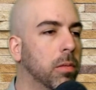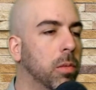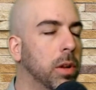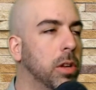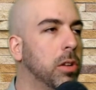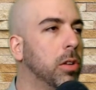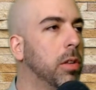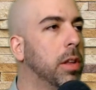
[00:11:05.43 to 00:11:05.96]

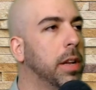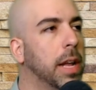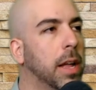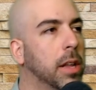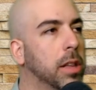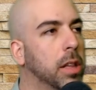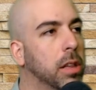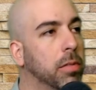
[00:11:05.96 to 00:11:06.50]
when you do the
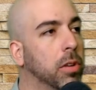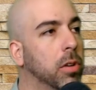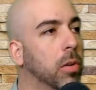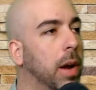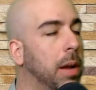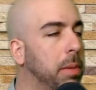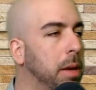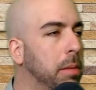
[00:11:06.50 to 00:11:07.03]
analysis of the
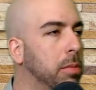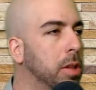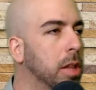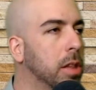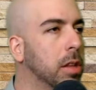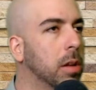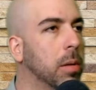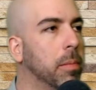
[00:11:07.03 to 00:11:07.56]
grade beam
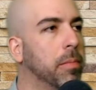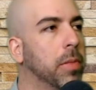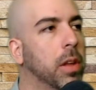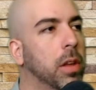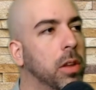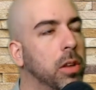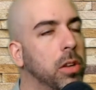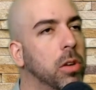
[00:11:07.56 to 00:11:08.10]
system,
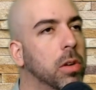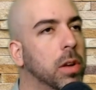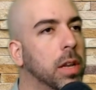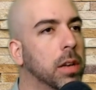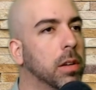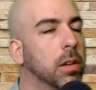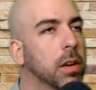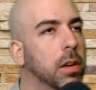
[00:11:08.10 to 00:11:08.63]
you
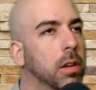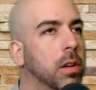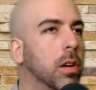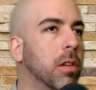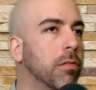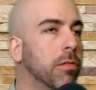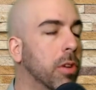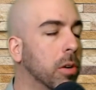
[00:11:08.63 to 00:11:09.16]
can
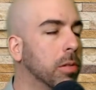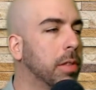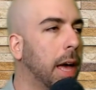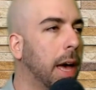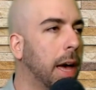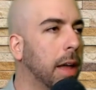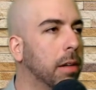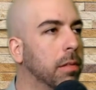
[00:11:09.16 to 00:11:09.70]
convert
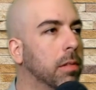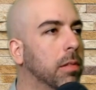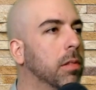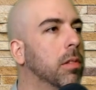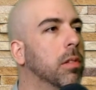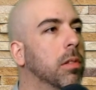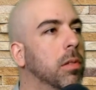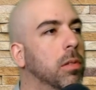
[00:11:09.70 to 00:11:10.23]
that
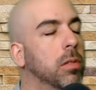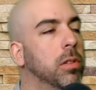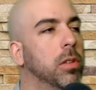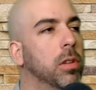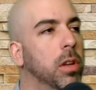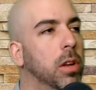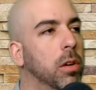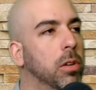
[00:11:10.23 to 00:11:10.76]

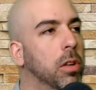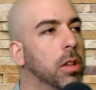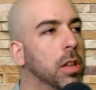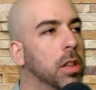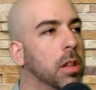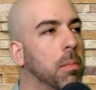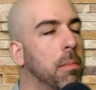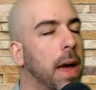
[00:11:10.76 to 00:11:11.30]

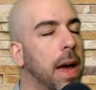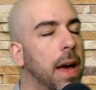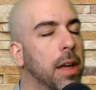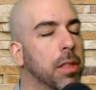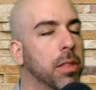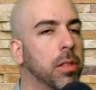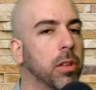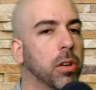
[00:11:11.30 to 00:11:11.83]
using some
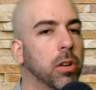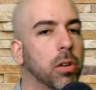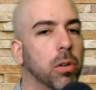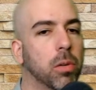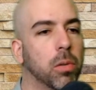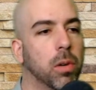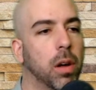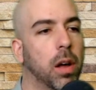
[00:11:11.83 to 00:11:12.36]
math
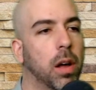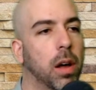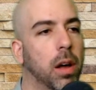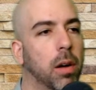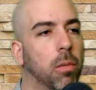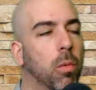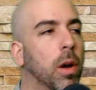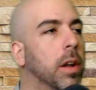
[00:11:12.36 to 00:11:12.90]
to
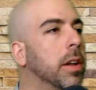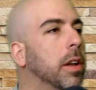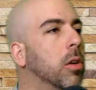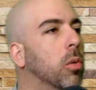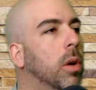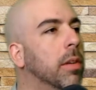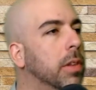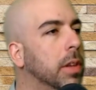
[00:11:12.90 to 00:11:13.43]
what an
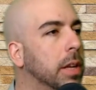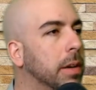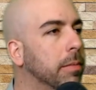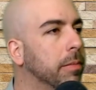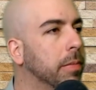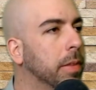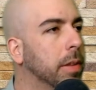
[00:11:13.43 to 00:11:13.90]
equivalent